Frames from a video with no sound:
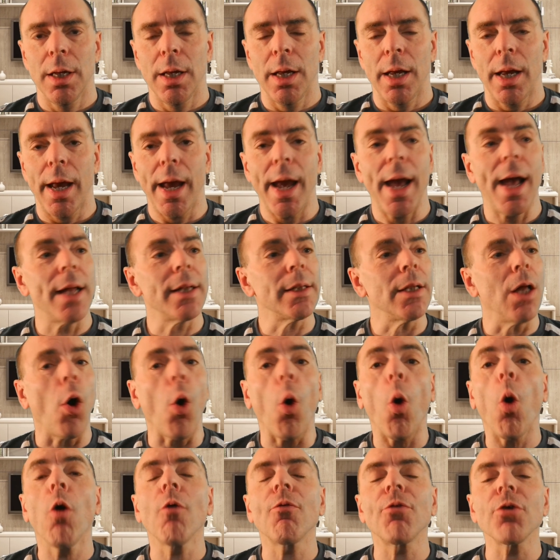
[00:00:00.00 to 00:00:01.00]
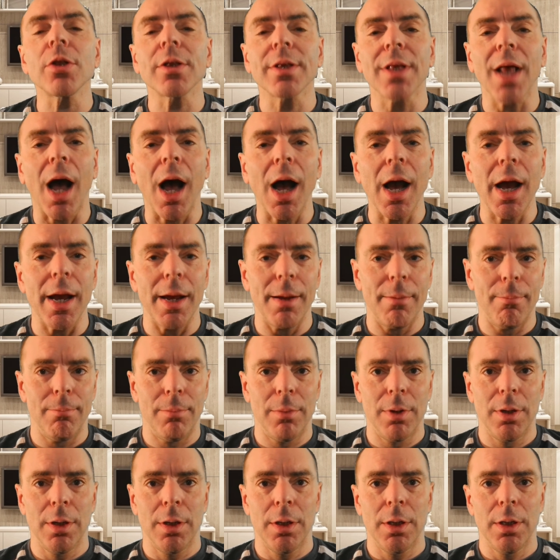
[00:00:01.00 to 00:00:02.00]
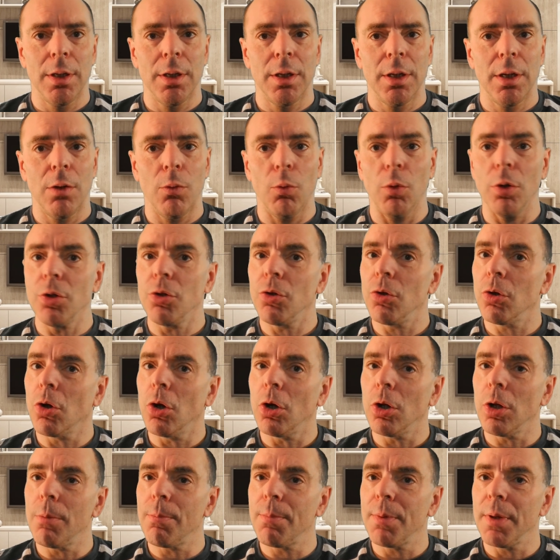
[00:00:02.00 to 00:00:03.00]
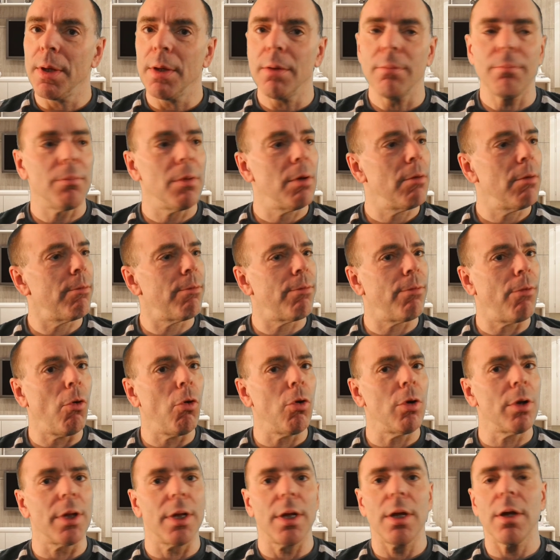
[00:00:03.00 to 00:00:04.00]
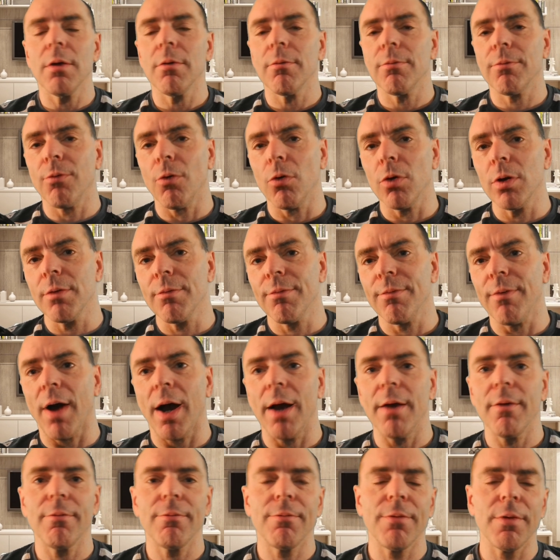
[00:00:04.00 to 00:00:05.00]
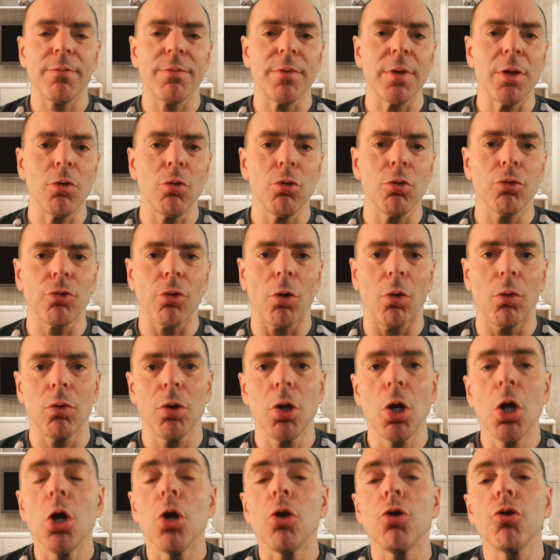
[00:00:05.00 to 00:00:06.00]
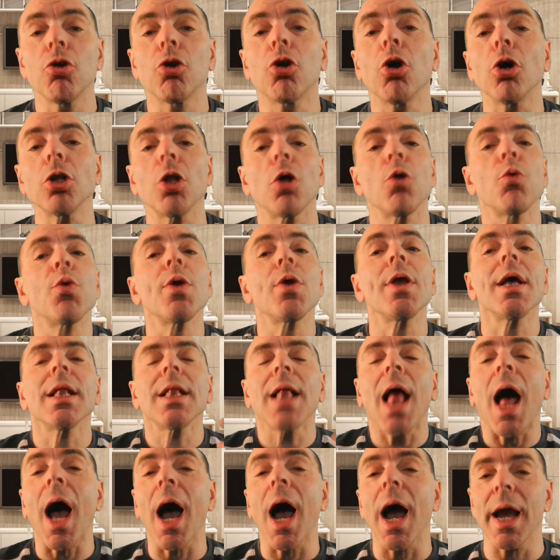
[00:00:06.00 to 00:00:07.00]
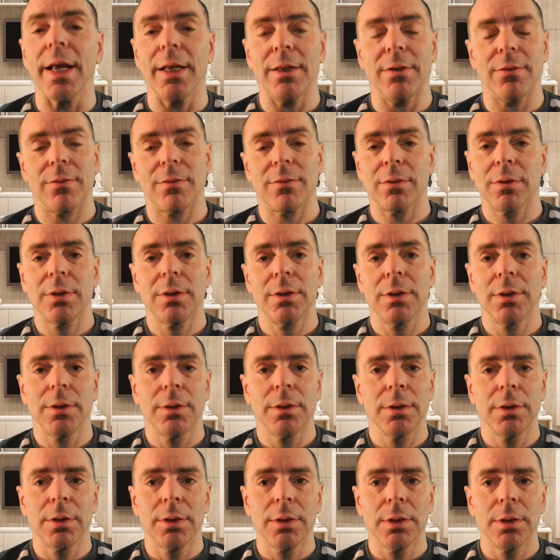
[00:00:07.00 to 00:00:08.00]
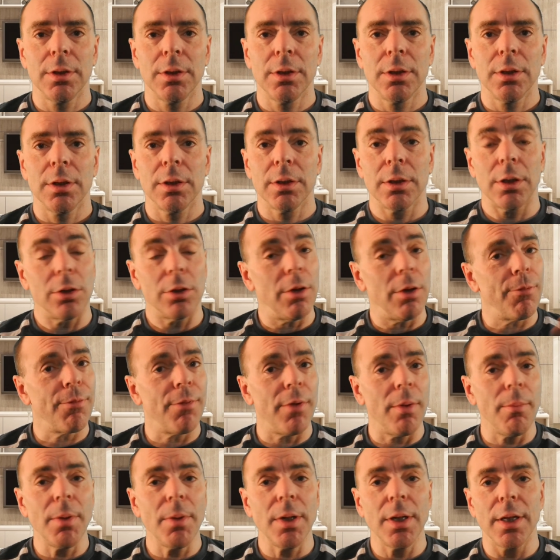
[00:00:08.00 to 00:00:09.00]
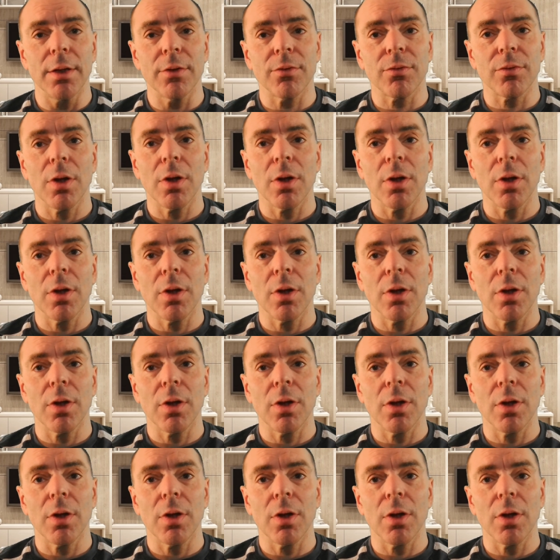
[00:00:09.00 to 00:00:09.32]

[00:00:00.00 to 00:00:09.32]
And over time, when you're going to be 40, 45, 50 years old, you're going to realize that the feminist